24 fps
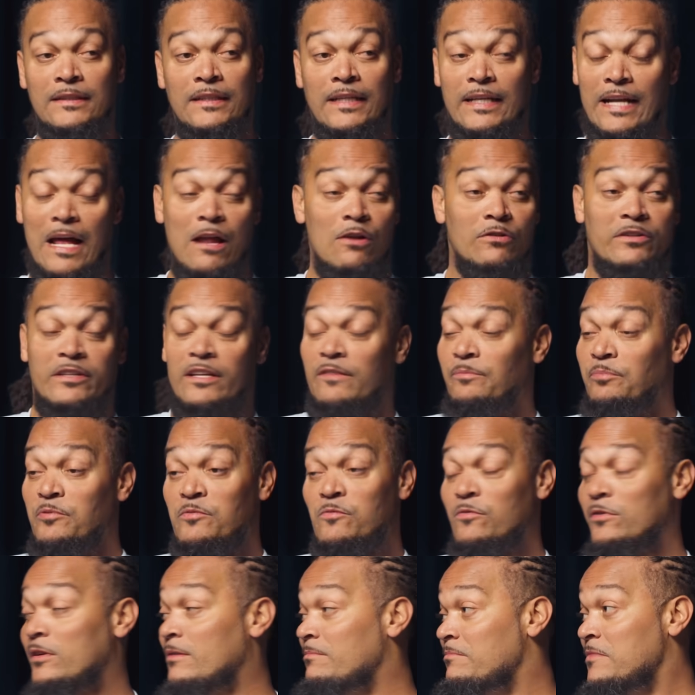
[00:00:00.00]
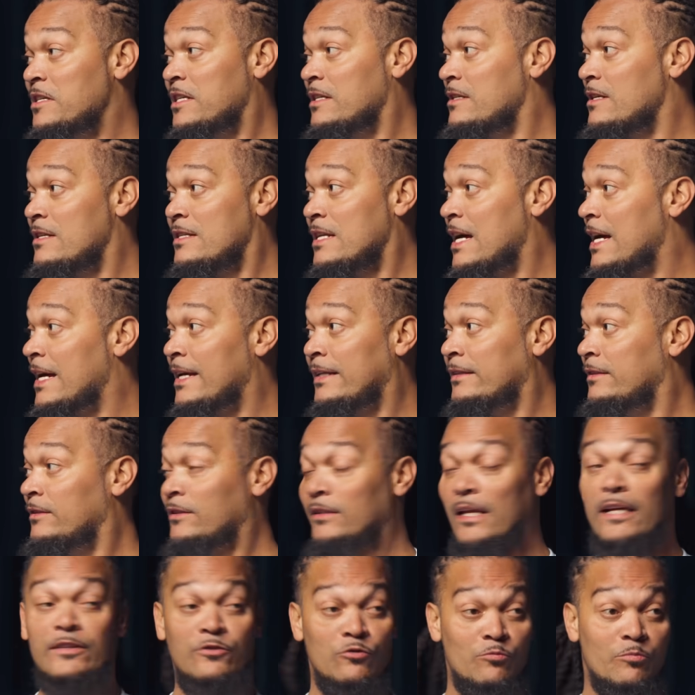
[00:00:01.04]
And I don't care if people want to admit it or not.
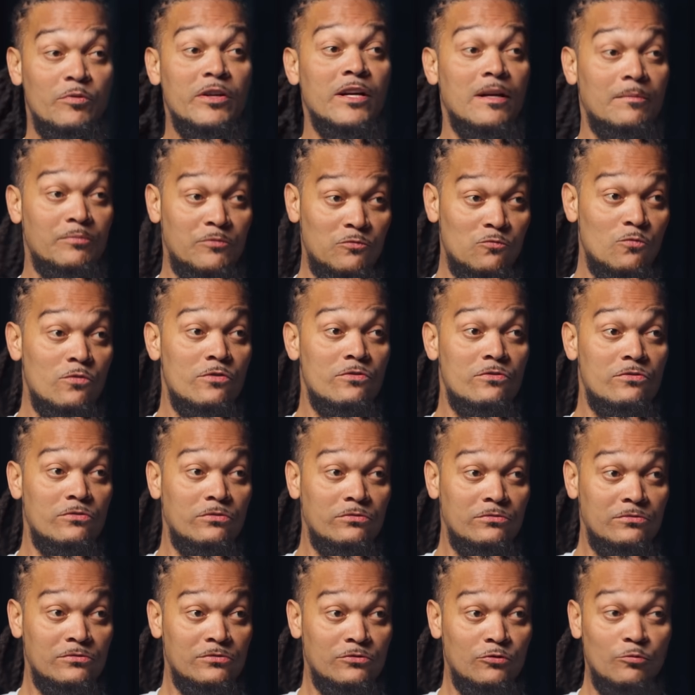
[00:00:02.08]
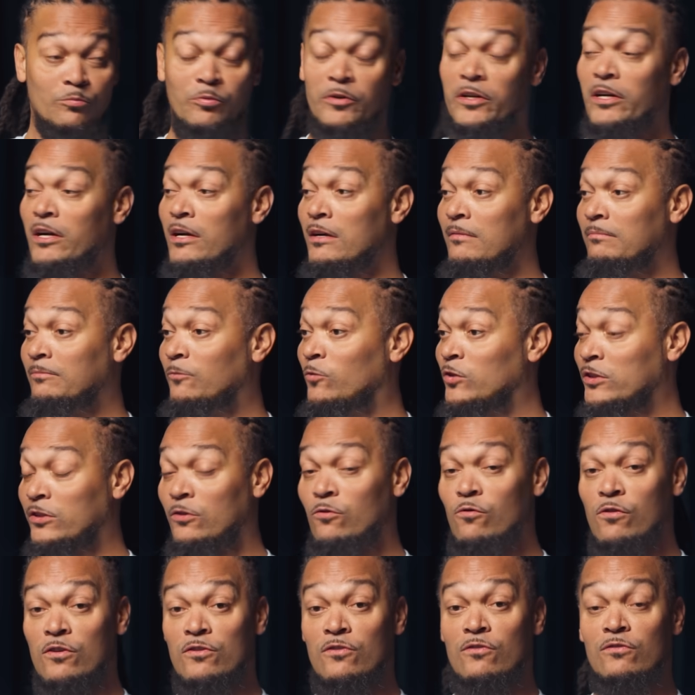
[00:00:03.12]
Like you bring up the world, you bring up what's
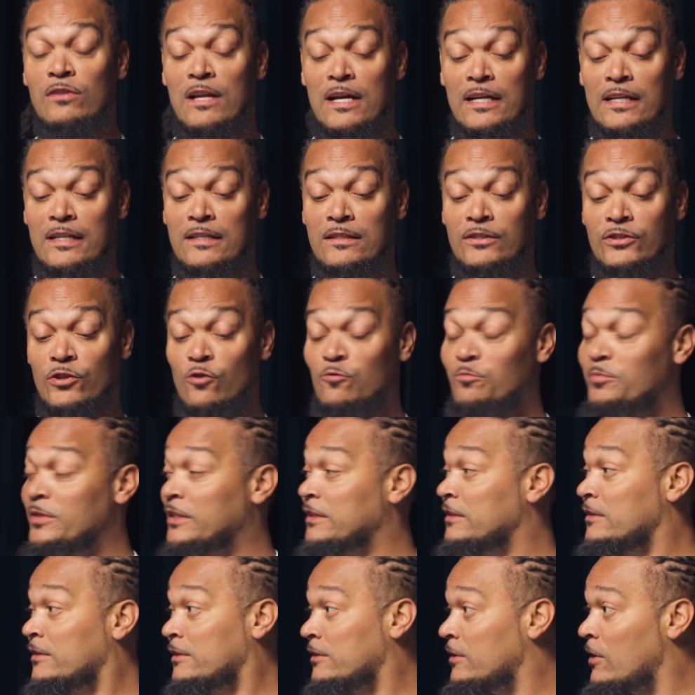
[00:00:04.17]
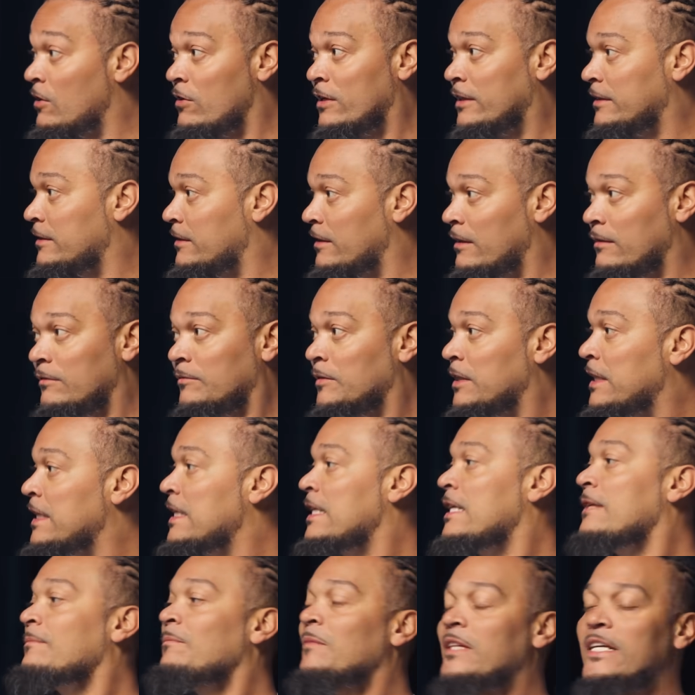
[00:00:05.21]
going on like in the show business and all that stuff.
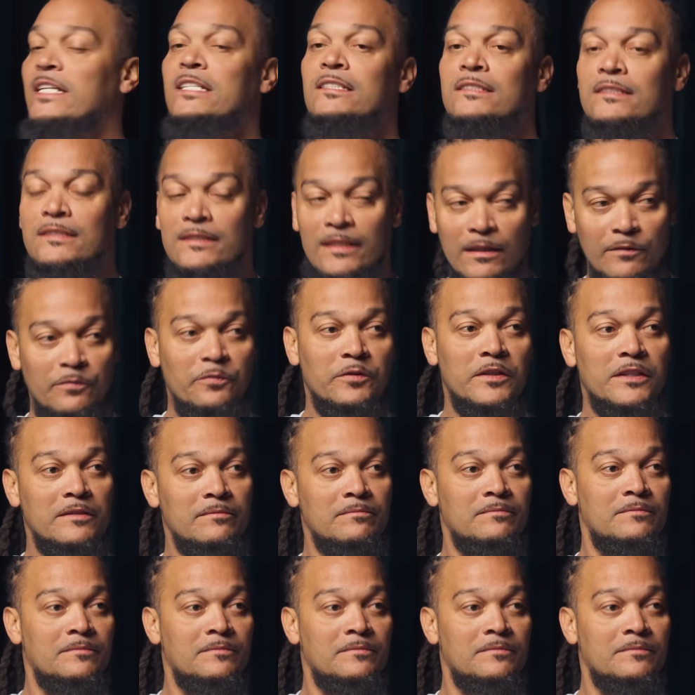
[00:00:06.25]
It is different.